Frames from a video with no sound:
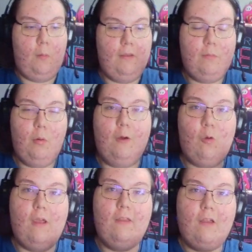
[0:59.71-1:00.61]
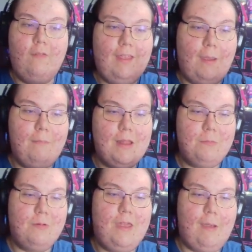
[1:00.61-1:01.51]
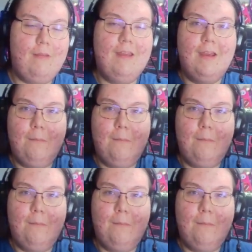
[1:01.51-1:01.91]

The why great code given to Cameron.